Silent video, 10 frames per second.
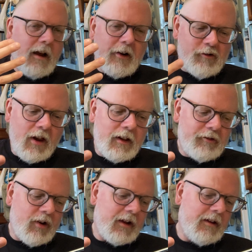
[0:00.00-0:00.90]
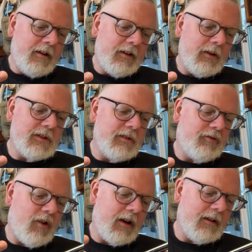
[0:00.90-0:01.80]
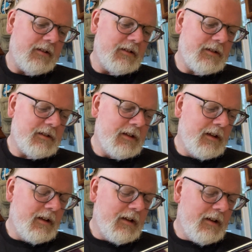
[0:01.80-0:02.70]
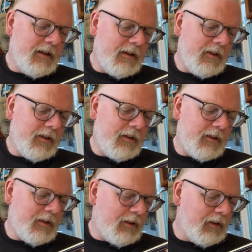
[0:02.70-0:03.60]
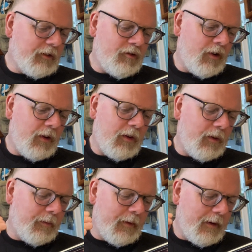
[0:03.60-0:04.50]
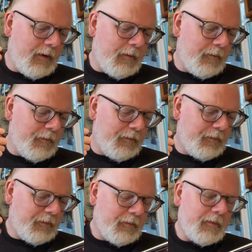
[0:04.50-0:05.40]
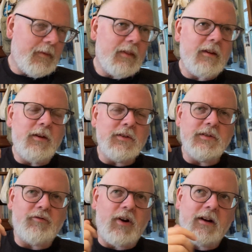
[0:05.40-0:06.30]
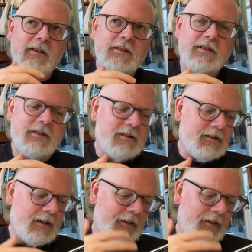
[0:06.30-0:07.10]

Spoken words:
heraldic use of dragons, cultural use of dragons, like